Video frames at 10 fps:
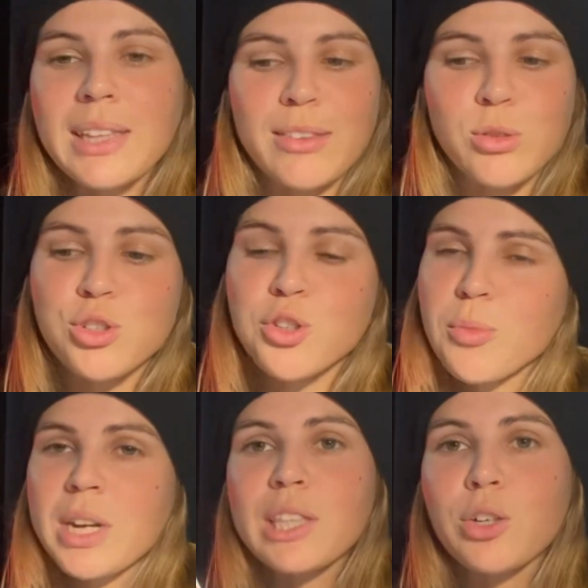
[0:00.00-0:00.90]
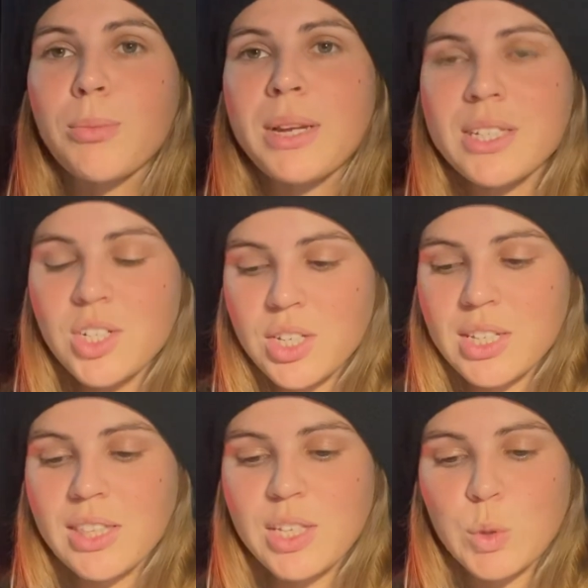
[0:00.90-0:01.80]
Like there's so many little messages
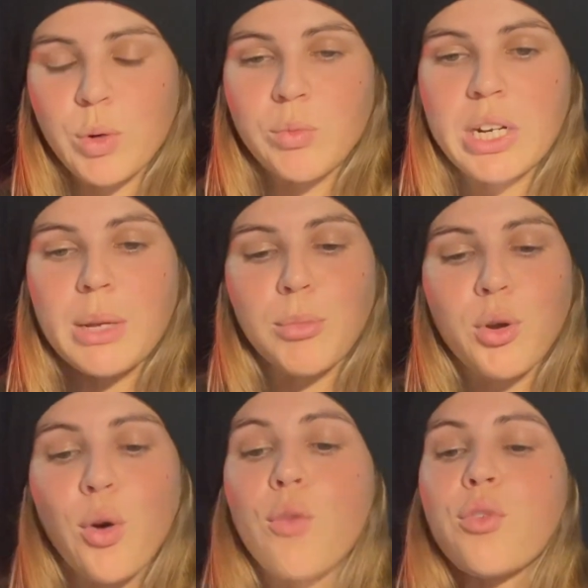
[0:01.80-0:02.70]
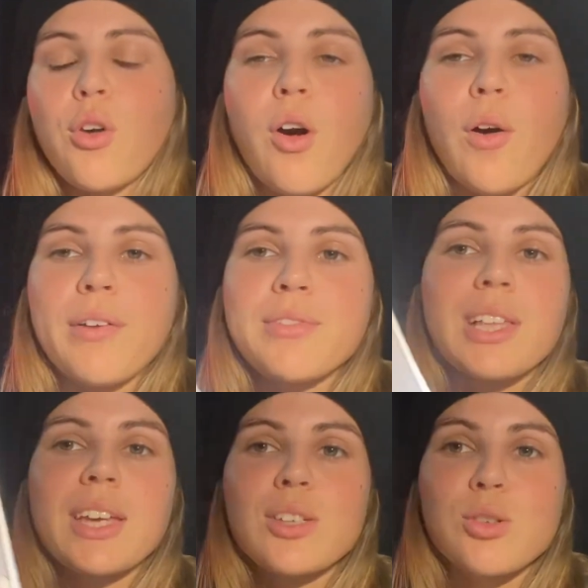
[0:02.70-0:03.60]
in this one reading, but overall, I feel
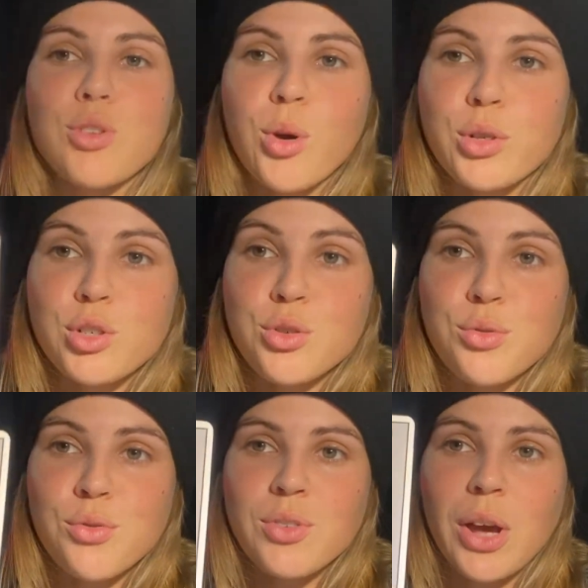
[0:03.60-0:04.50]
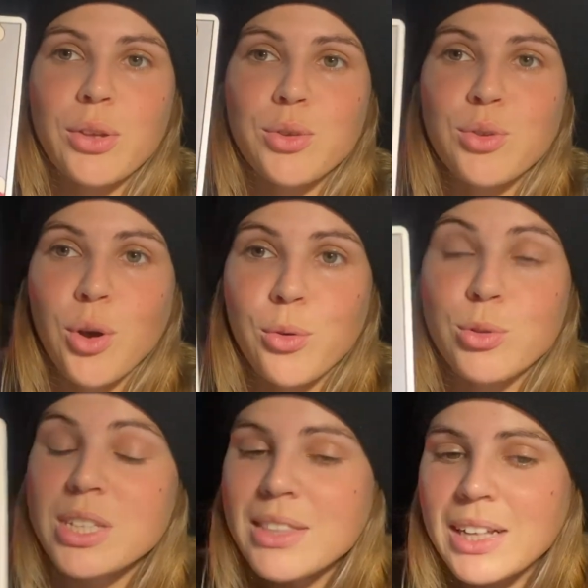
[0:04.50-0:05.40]
like you know your truth now. You know, you
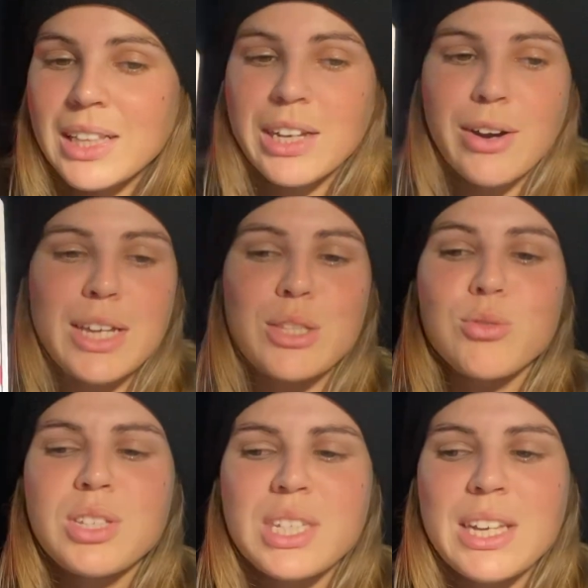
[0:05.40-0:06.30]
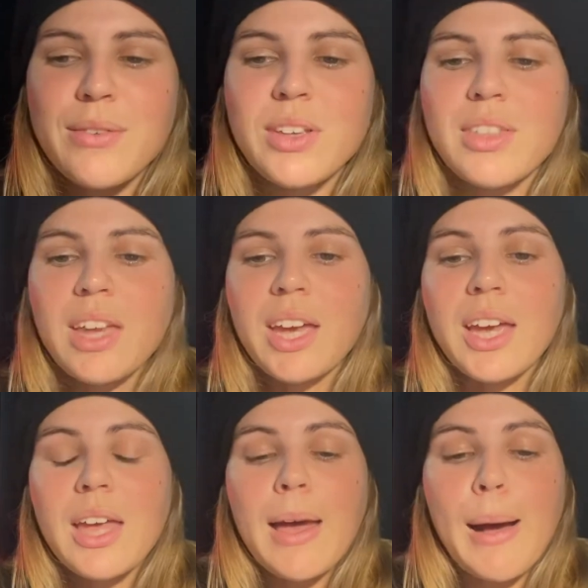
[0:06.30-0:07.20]
see the clarity, you see everything
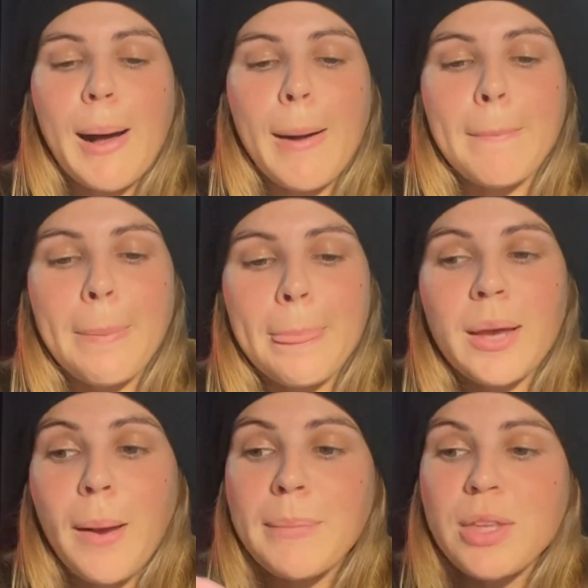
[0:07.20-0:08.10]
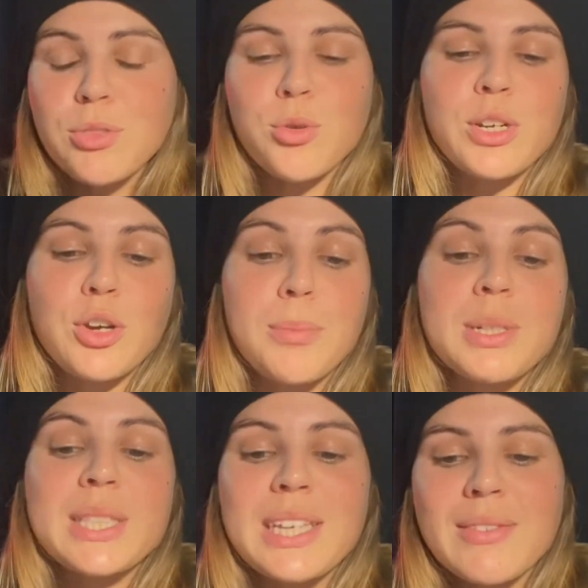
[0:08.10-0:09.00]
um, coming through and you're
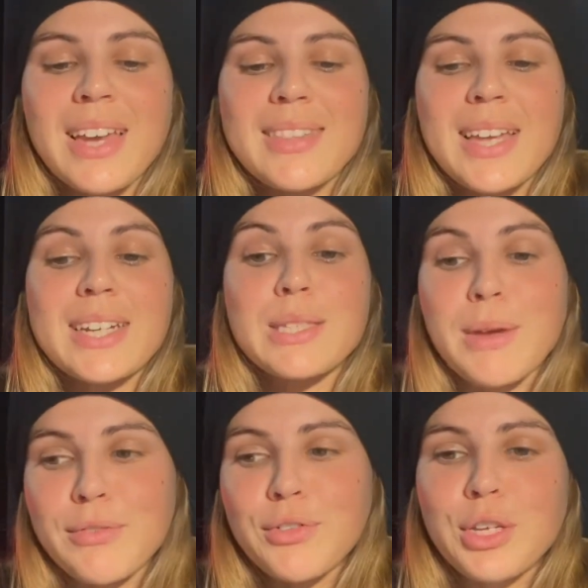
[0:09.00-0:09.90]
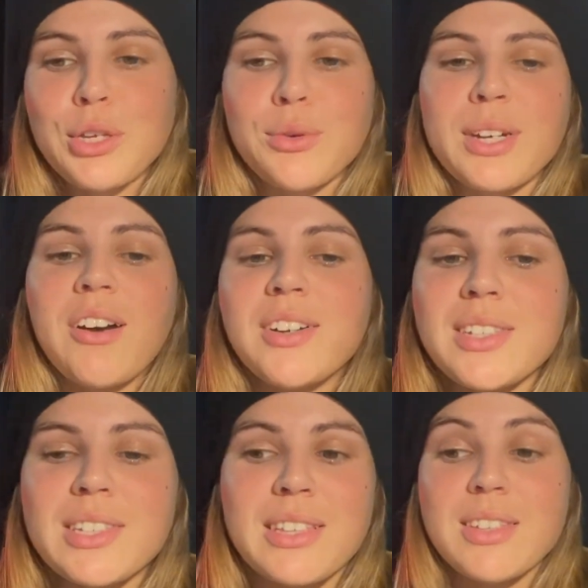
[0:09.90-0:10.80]
believing that it's meant for you. And
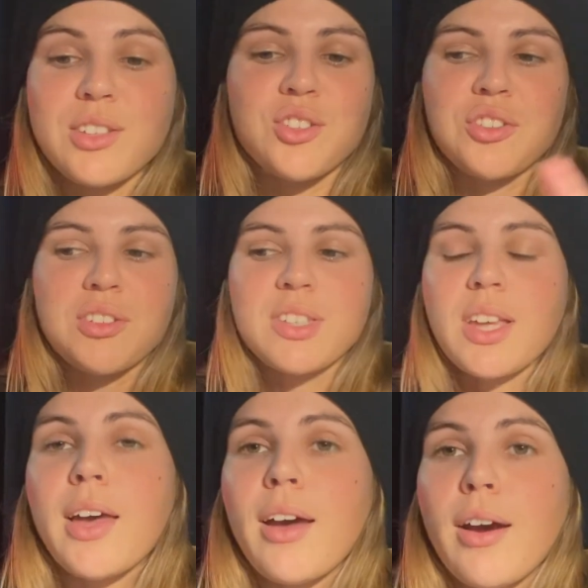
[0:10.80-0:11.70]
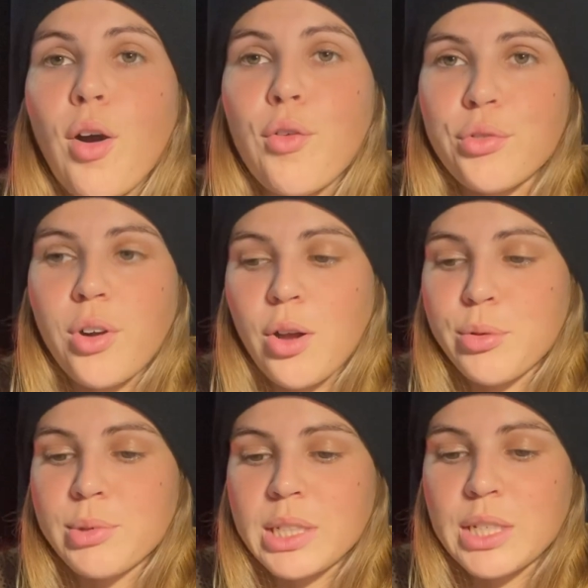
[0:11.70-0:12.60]
honestly, this is just overall a
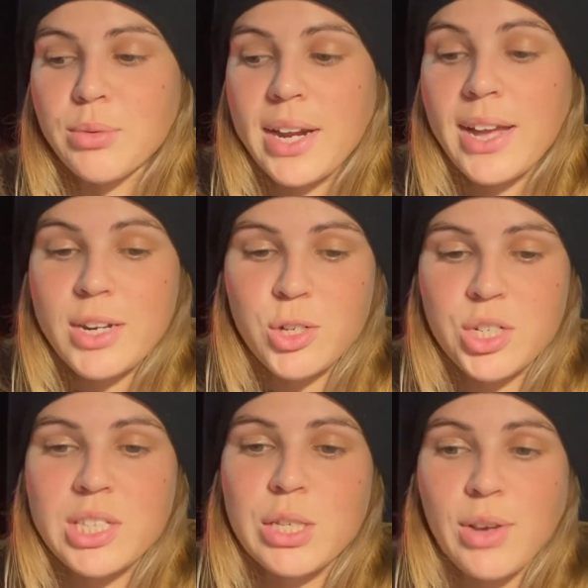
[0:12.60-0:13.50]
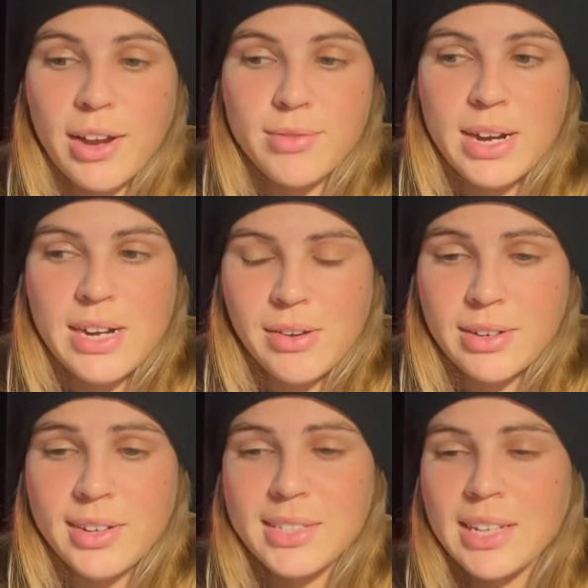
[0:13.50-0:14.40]
really great energy that you have right now,
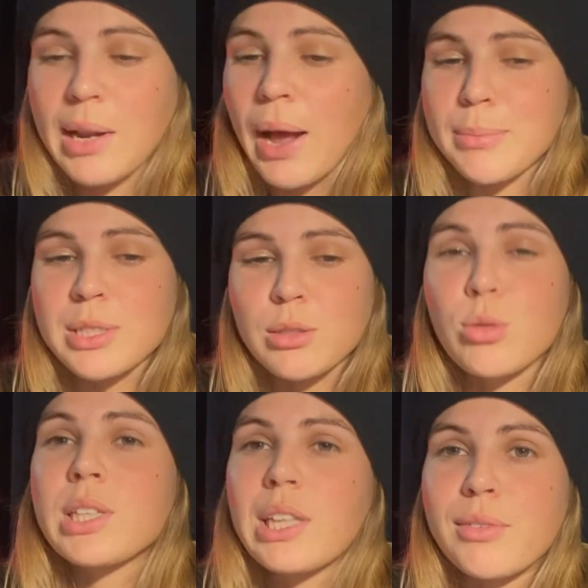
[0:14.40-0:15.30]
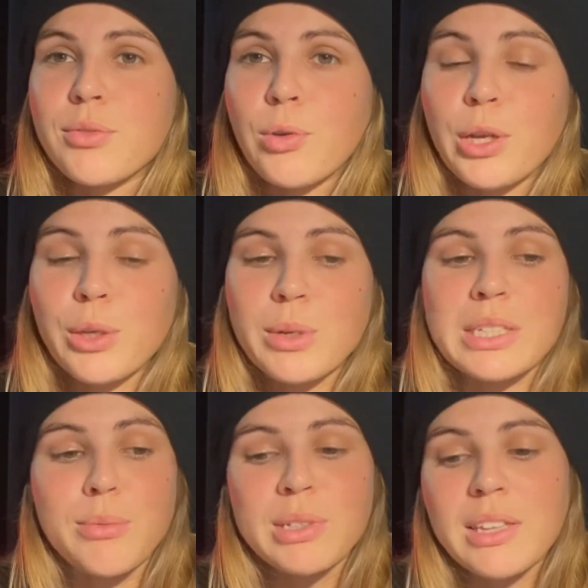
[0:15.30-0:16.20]
Aries. And I absolutely love it for you because
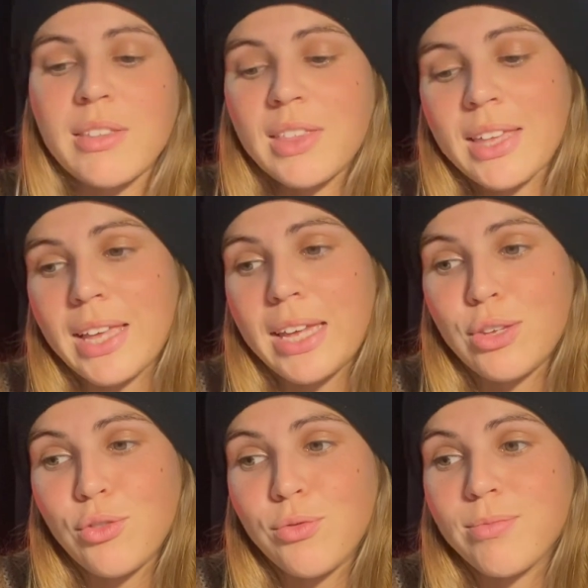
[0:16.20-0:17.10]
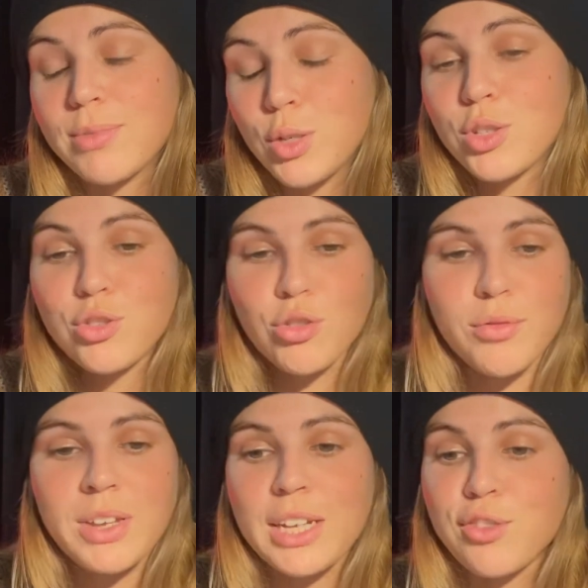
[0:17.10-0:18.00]
I really think that you've you
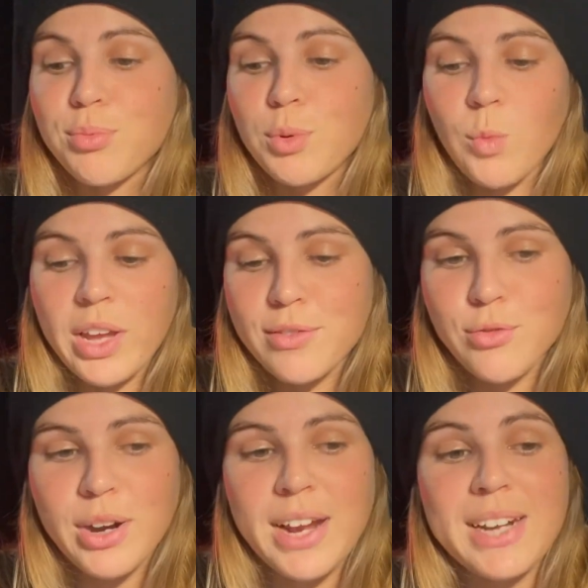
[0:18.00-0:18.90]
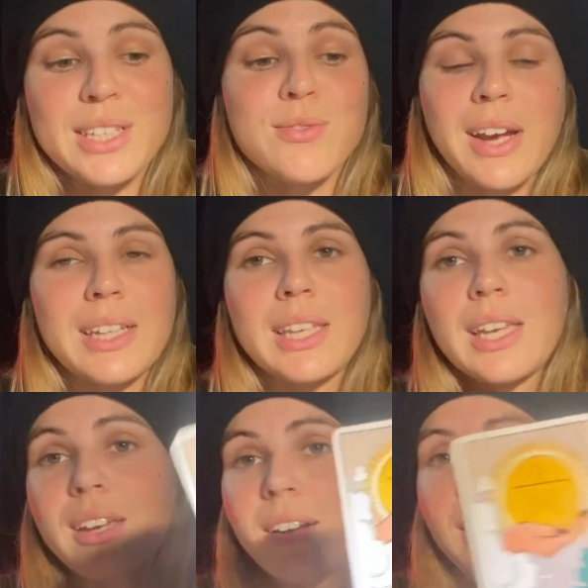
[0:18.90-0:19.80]
deserve it and you've been waiting for it and it's finally
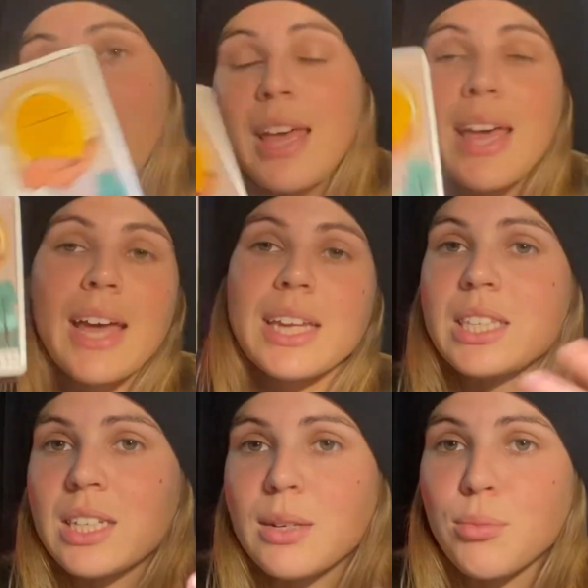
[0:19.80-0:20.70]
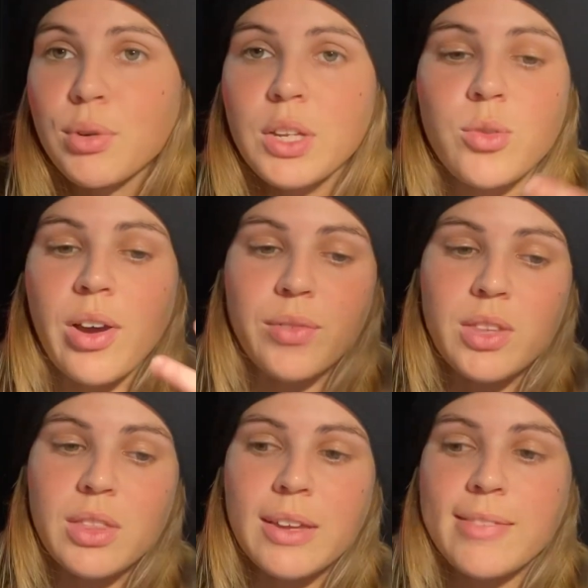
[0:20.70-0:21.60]
here and it's going to bring you
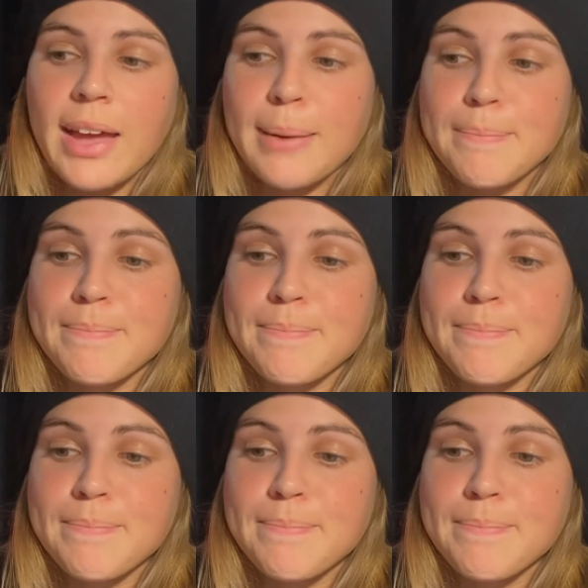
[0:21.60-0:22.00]
everything that,